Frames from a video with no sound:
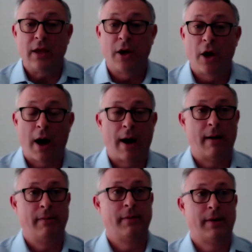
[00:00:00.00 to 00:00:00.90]
You know,
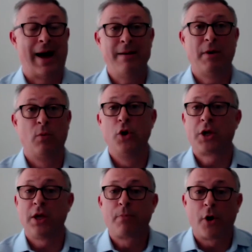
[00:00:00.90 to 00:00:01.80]
I'm a
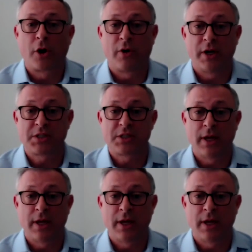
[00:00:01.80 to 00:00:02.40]
work in progress.